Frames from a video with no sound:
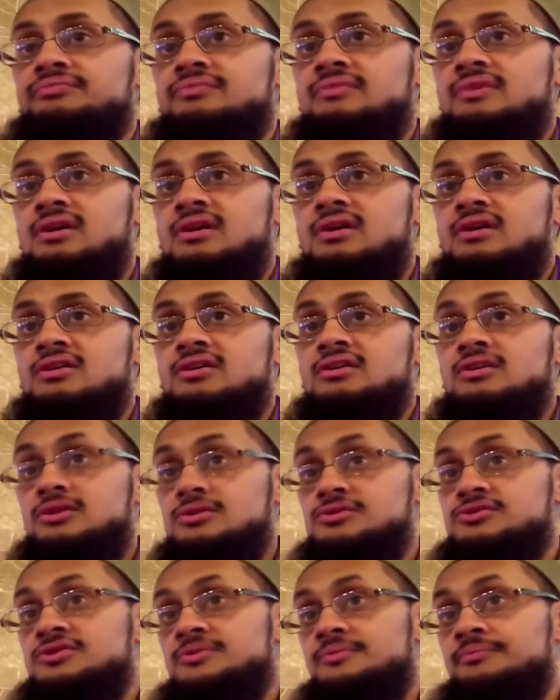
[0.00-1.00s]

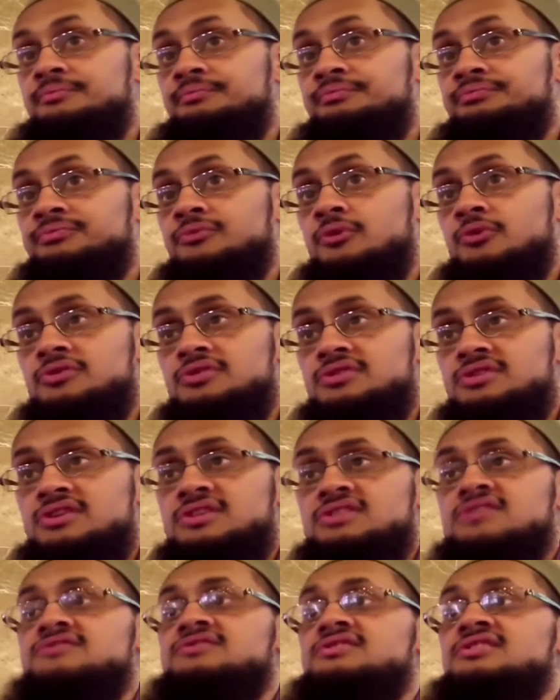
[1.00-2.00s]
conclusion, or a
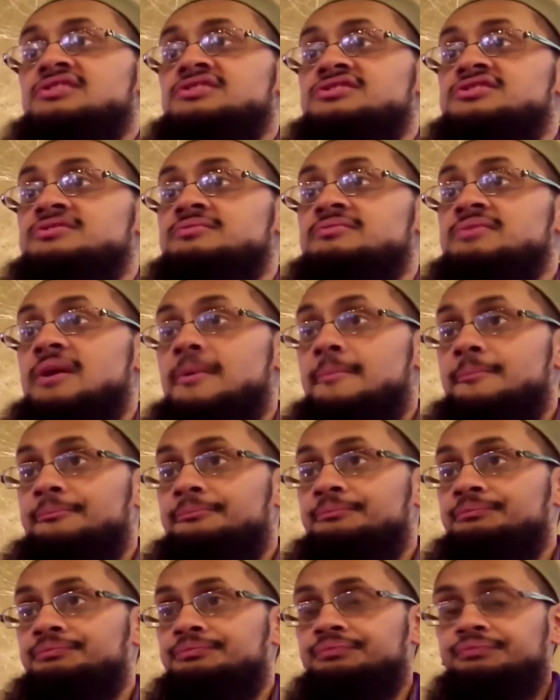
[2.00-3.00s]
deductive syllogism. Yeah?
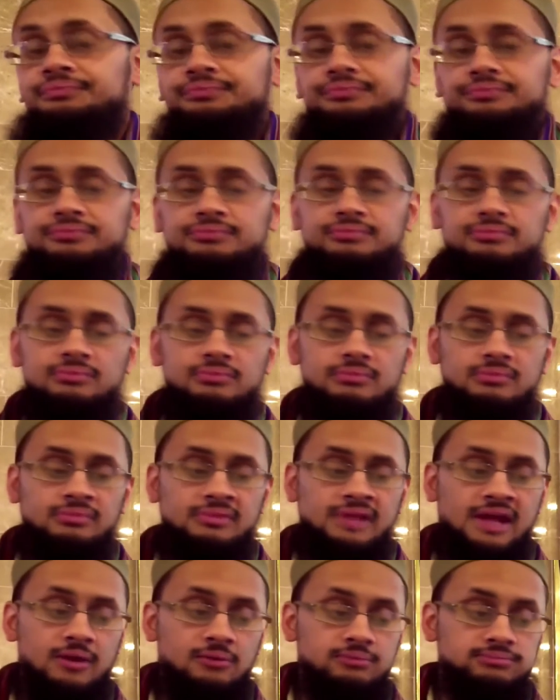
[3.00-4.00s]

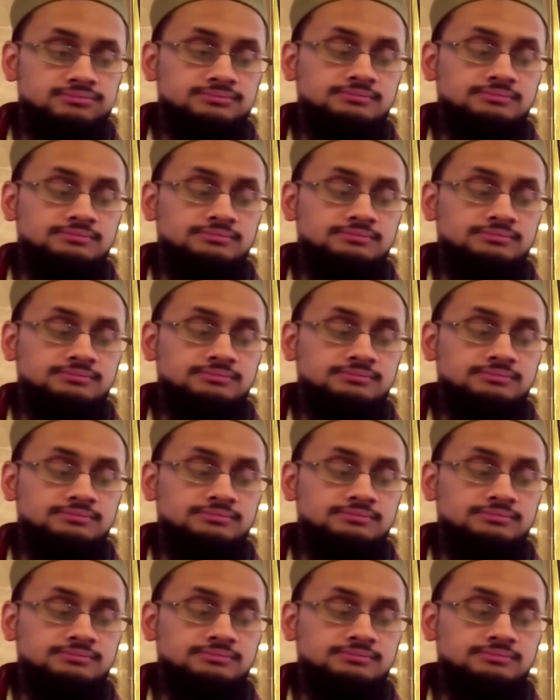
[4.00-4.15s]
Now,